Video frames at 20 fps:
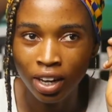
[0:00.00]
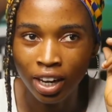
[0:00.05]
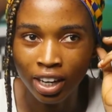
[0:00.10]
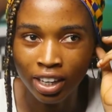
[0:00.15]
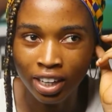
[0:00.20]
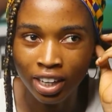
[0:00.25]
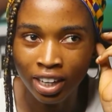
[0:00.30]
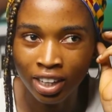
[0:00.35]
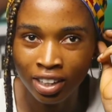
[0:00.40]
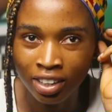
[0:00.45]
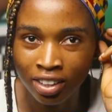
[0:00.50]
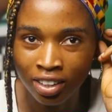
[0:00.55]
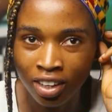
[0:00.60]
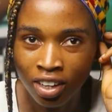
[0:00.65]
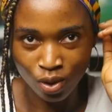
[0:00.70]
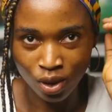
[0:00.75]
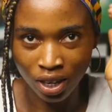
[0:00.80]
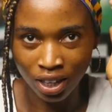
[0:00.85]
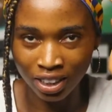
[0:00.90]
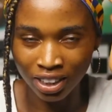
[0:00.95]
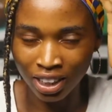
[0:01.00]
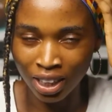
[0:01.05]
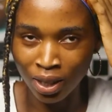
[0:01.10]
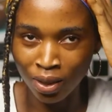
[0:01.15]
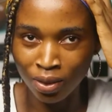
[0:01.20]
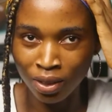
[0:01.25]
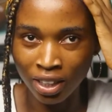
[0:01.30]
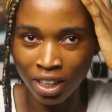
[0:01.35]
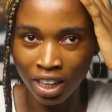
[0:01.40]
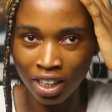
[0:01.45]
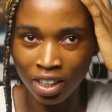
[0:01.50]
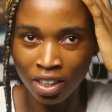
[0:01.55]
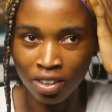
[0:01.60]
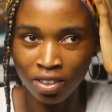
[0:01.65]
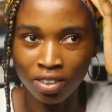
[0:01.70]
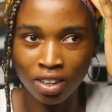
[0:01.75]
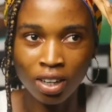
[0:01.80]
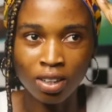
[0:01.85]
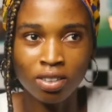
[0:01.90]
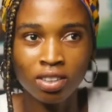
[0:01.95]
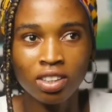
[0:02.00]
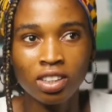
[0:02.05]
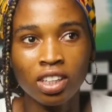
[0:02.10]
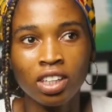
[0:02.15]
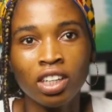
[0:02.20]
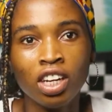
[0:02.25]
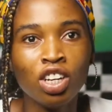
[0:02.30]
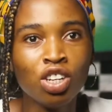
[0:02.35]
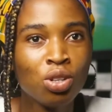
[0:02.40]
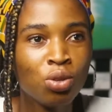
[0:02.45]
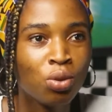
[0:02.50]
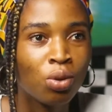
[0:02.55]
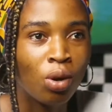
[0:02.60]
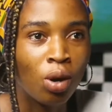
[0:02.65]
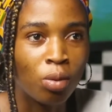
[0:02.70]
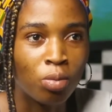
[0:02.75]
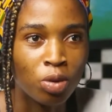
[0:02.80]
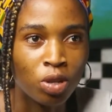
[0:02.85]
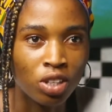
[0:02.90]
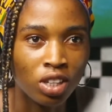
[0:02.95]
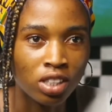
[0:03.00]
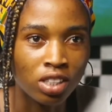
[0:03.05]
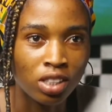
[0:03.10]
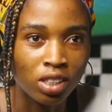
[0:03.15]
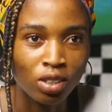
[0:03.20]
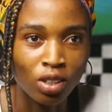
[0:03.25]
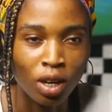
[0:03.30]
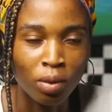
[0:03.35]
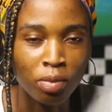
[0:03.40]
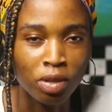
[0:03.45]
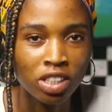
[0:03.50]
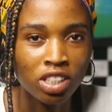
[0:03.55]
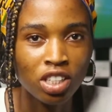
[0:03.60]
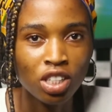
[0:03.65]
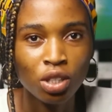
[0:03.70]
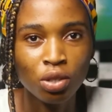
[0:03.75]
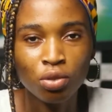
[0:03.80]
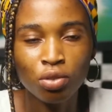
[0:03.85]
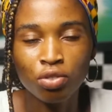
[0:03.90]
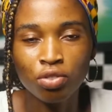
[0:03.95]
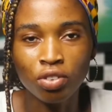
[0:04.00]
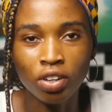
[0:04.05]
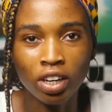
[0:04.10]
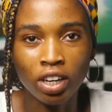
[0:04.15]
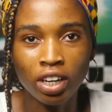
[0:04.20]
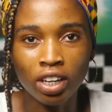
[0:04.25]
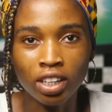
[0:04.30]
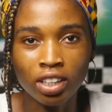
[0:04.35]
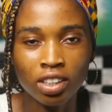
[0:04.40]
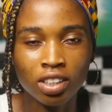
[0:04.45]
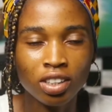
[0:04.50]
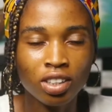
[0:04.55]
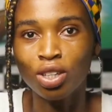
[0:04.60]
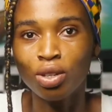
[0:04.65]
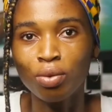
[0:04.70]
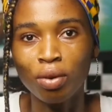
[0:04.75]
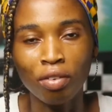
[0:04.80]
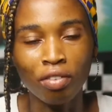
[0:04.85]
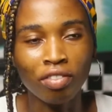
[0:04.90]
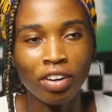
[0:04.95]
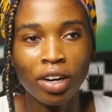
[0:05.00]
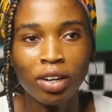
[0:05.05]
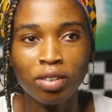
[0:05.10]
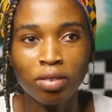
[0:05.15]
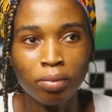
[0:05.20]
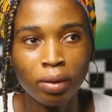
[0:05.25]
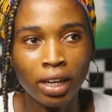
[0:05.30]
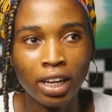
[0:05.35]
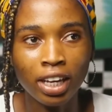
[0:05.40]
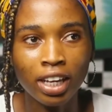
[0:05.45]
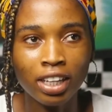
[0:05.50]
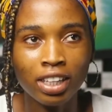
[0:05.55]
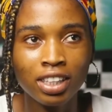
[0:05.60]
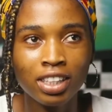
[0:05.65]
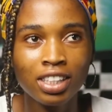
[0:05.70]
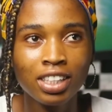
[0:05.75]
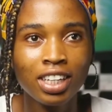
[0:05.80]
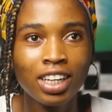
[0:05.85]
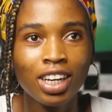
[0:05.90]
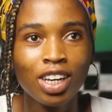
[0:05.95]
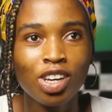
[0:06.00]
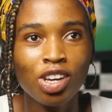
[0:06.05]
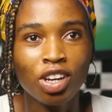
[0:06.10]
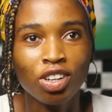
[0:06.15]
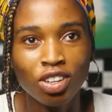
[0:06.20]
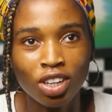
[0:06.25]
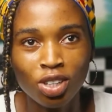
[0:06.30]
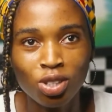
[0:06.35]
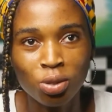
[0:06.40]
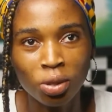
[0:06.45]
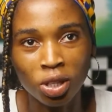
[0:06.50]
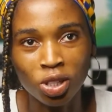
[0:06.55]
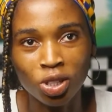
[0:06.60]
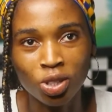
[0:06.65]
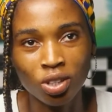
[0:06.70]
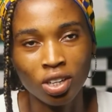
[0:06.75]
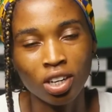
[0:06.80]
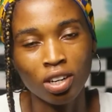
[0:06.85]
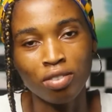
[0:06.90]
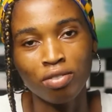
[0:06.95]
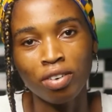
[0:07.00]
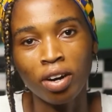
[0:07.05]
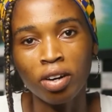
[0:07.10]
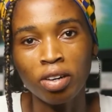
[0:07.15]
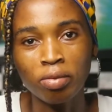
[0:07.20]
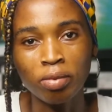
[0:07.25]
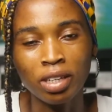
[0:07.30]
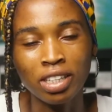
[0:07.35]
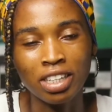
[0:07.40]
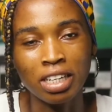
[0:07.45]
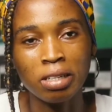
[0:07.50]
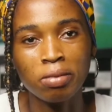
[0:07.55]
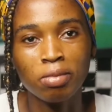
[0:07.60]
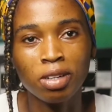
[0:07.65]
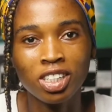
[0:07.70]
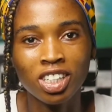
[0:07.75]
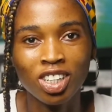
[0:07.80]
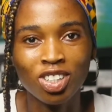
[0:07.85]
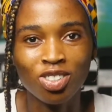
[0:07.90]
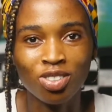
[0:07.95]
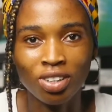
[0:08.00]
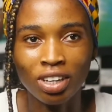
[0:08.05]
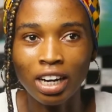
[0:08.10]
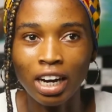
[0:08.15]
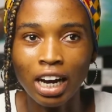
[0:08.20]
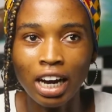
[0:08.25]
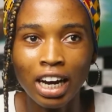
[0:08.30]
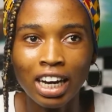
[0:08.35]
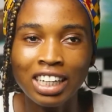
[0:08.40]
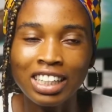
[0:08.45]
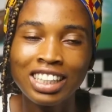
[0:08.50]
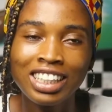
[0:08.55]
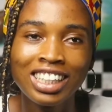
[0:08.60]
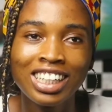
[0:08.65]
And then you are now gaining grounds in a new community. You are meeting new friends, new environment. You're trying to enjoy the environment as much as you can.